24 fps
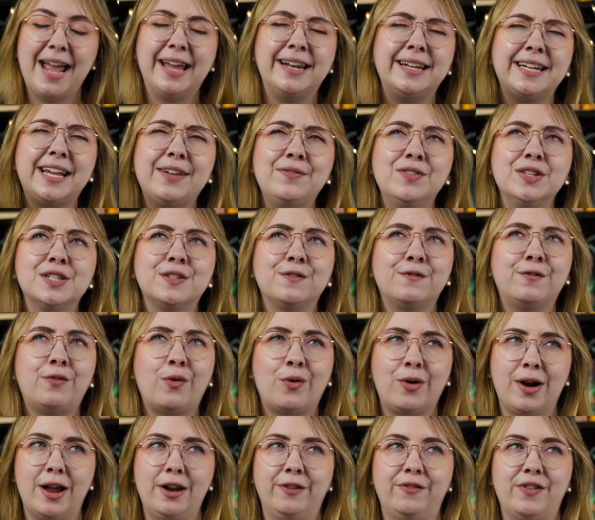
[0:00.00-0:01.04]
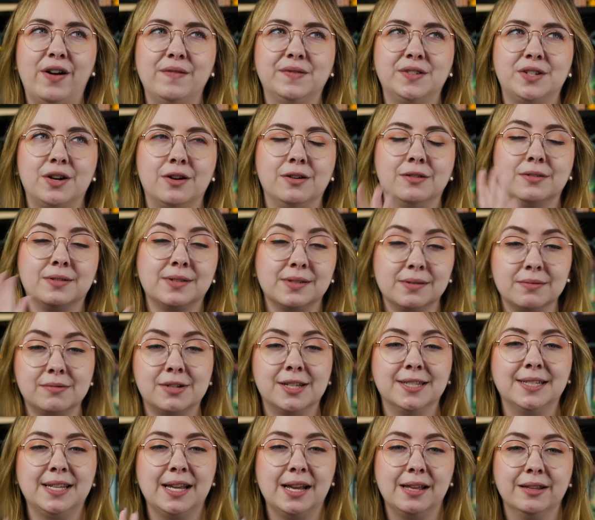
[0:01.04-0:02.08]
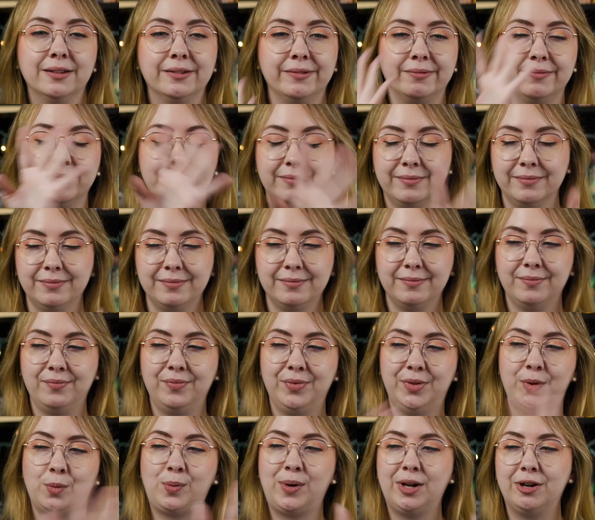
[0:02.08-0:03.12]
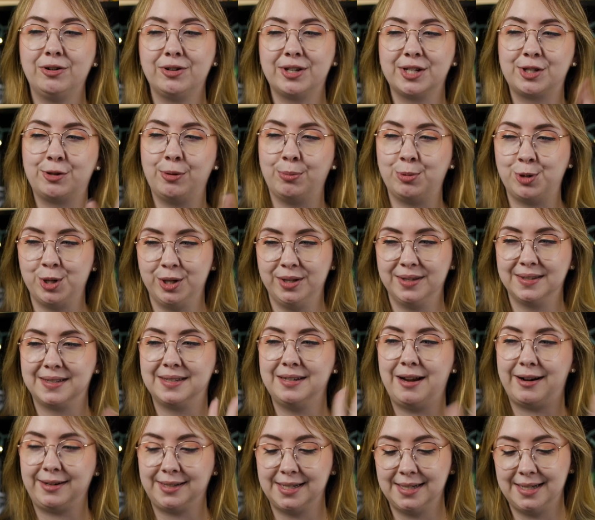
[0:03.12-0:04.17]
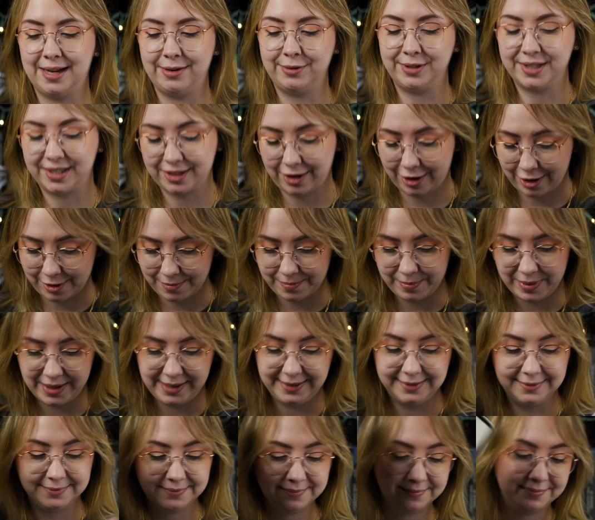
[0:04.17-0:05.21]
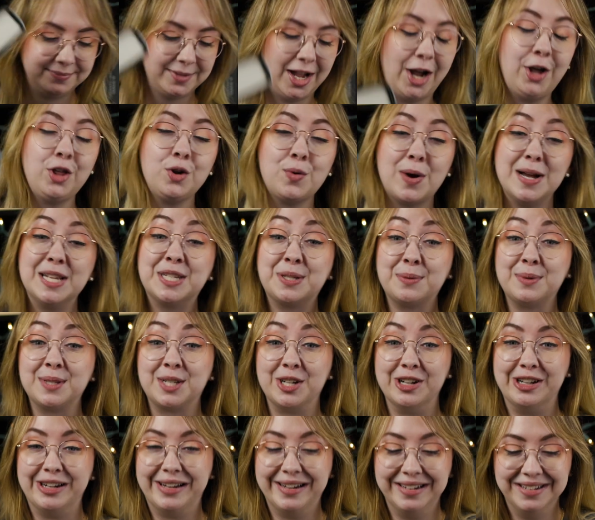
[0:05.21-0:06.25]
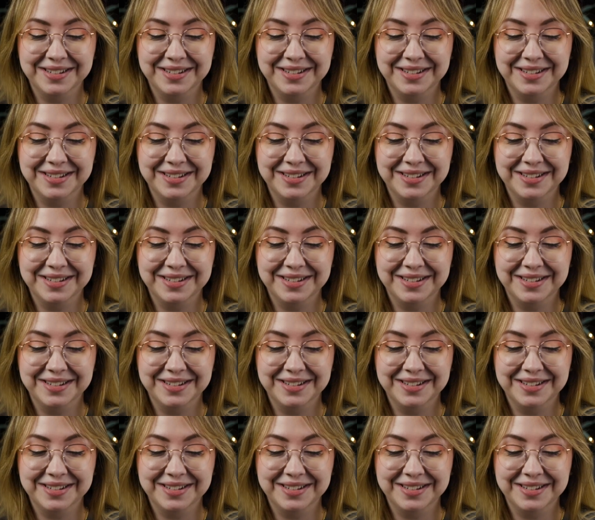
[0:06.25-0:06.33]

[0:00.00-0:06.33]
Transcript: And I gave this 4 out of 5 stars because, again, the weird descriptions knocked it down a star, but otherwise it was good.